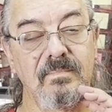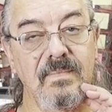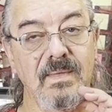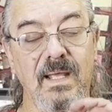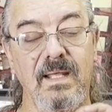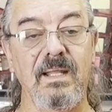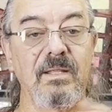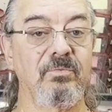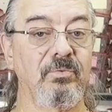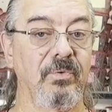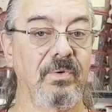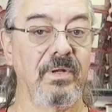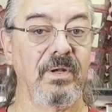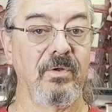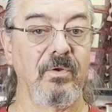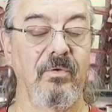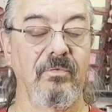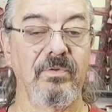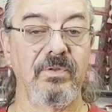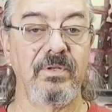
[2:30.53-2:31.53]
what we're going to
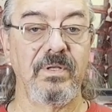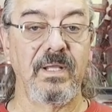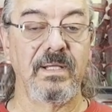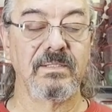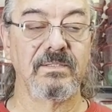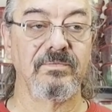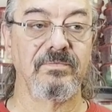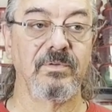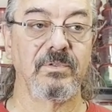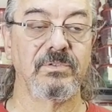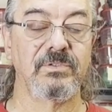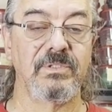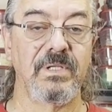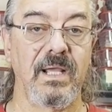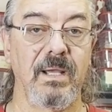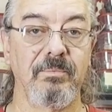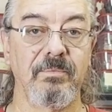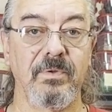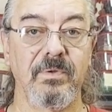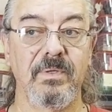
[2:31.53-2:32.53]
go over today, is the first
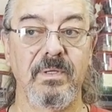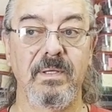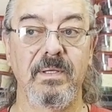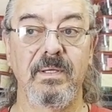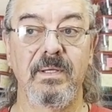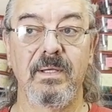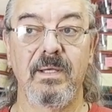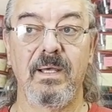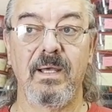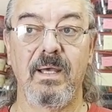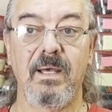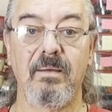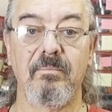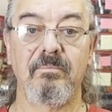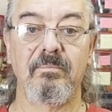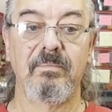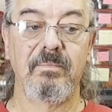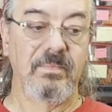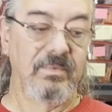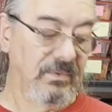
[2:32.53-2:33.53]
chapter.
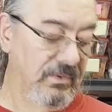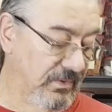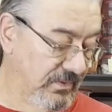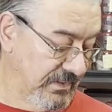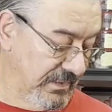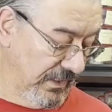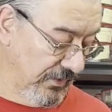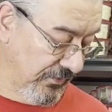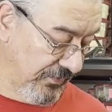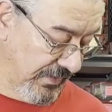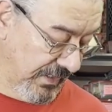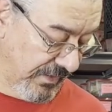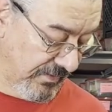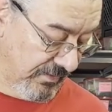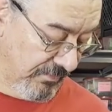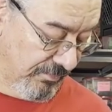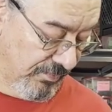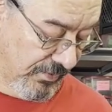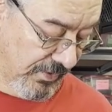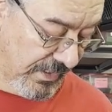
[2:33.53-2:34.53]
You can see how thick
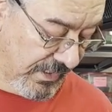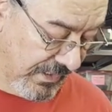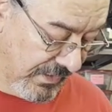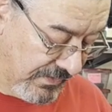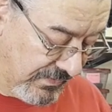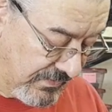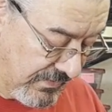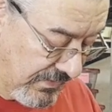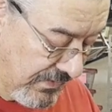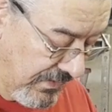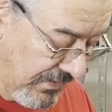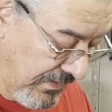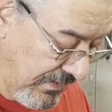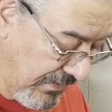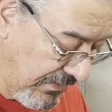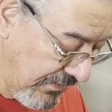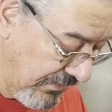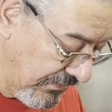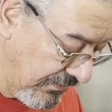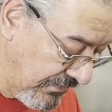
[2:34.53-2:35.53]
the book is.
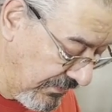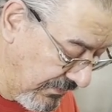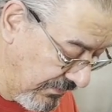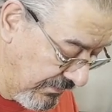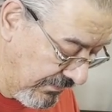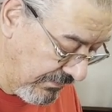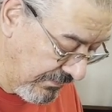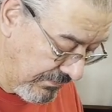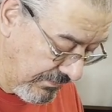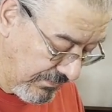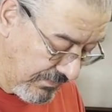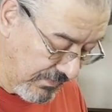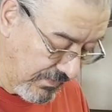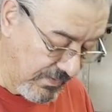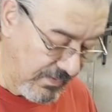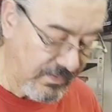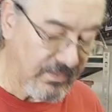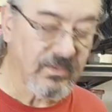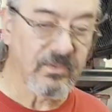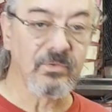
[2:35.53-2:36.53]
There's
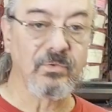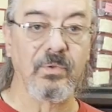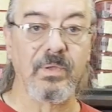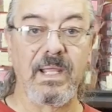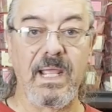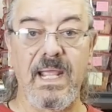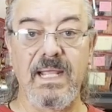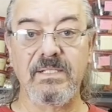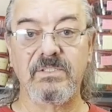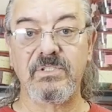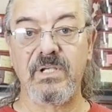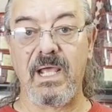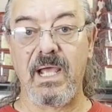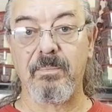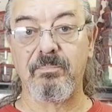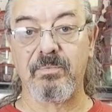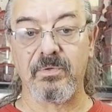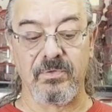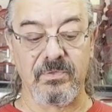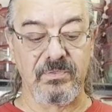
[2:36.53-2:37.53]
only 8
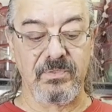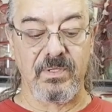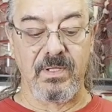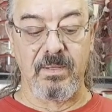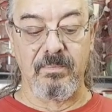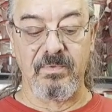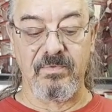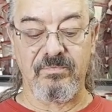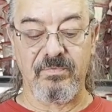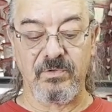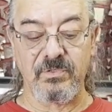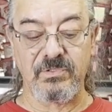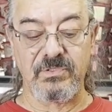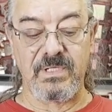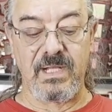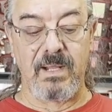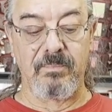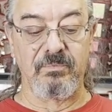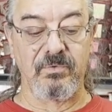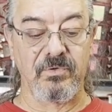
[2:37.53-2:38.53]
chapters. The first
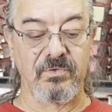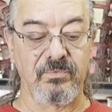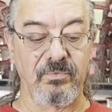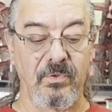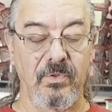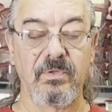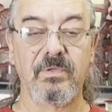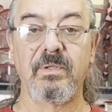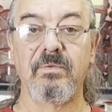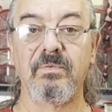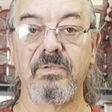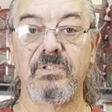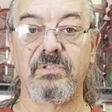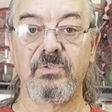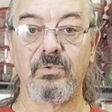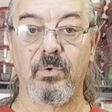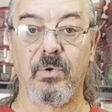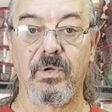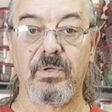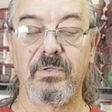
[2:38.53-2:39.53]
chapter is relatively
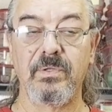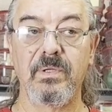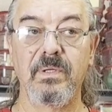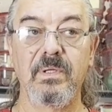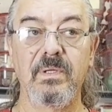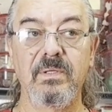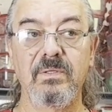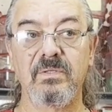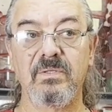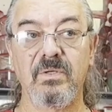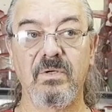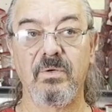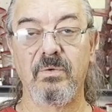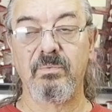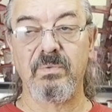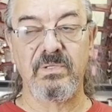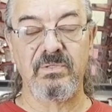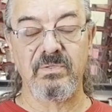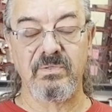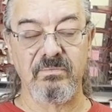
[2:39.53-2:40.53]
short, so
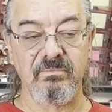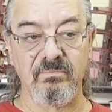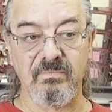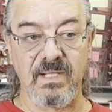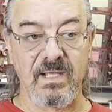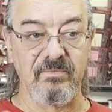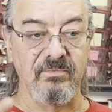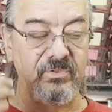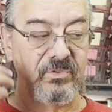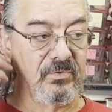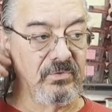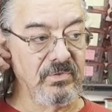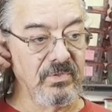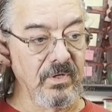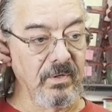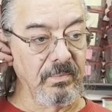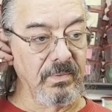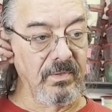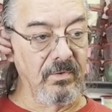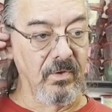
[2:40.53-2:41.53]
we shouldn't have too
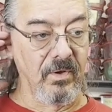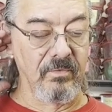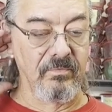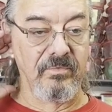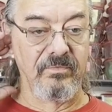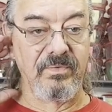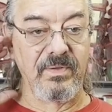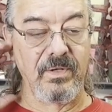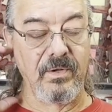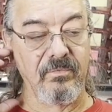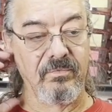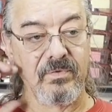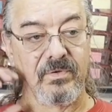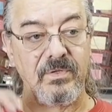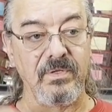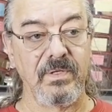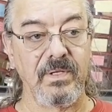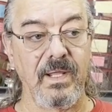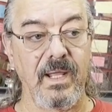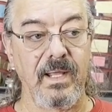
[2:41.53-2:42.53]
terribly long of a video for
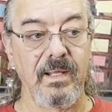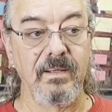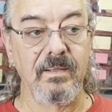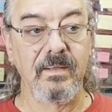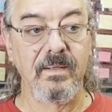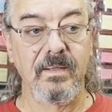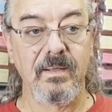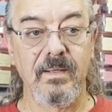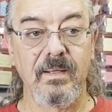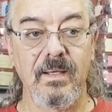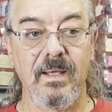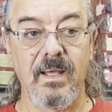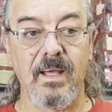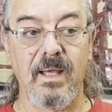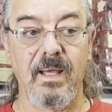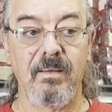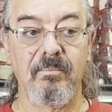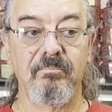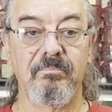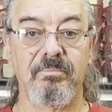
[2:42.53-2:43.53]
today.
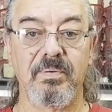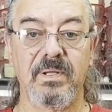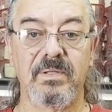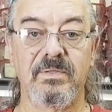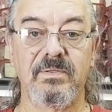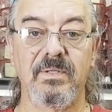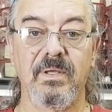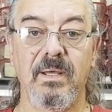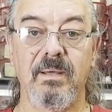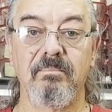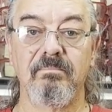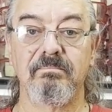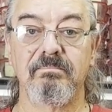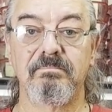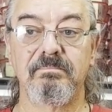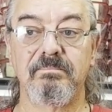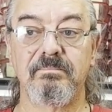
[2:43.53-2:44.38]
But the